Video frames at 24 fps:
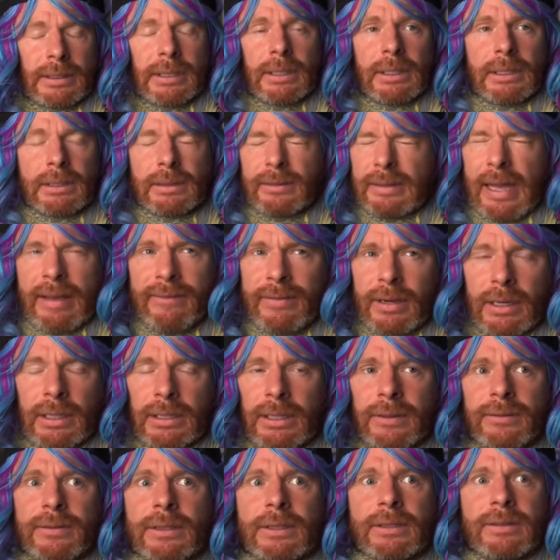It's not very
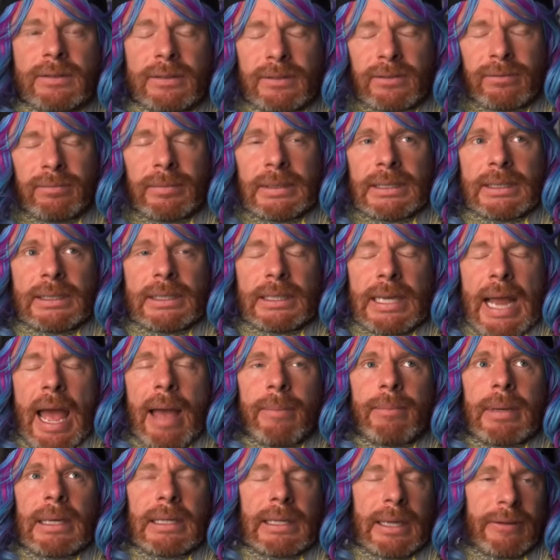diverse of me to not
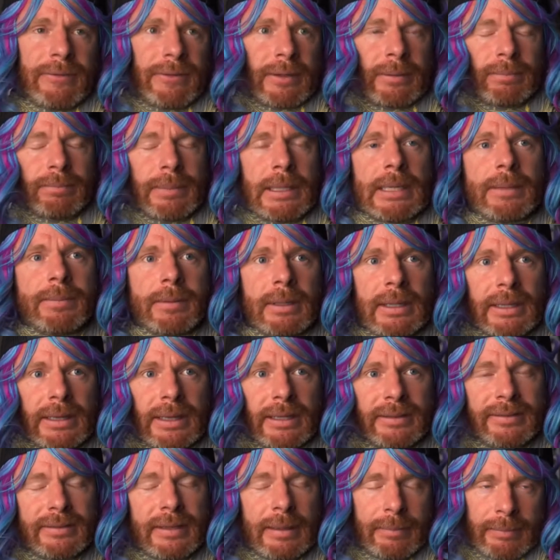be different people at the
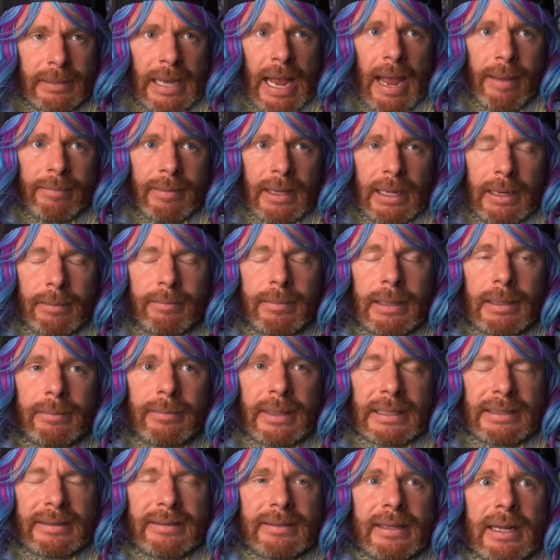same time that I'm being
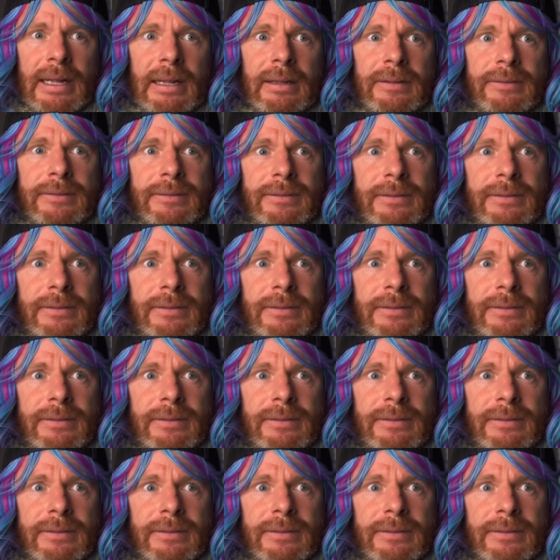myself.